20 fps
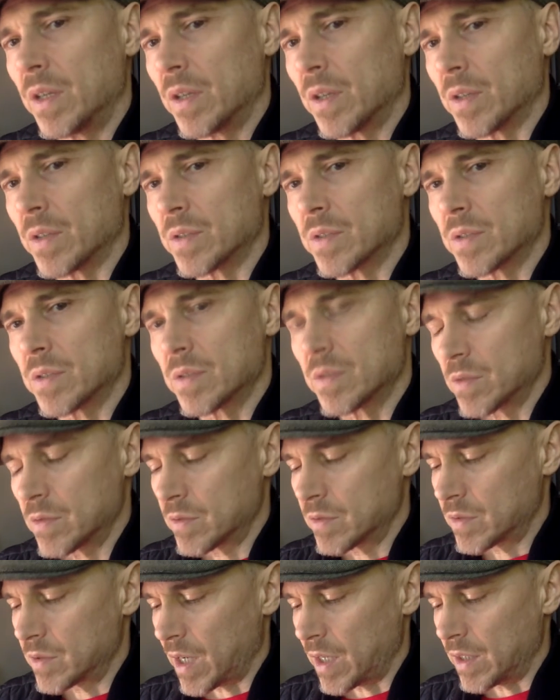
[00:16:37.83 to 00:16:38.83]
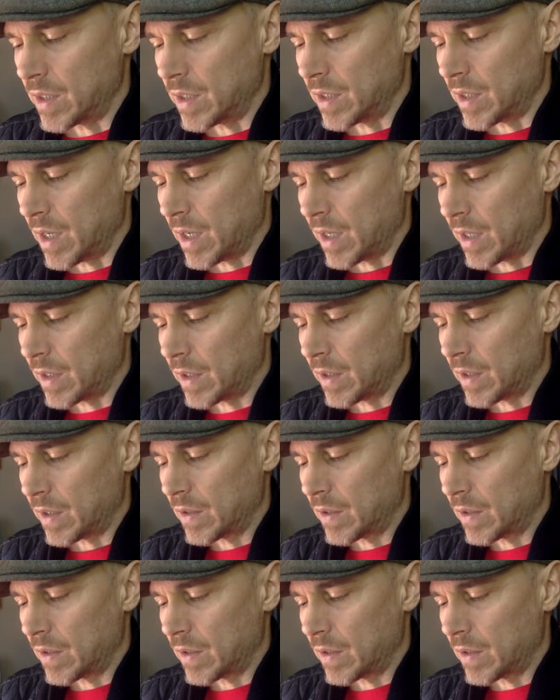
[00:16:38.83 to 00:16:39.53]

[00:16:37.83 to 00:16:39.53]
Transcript: because Jenny and I,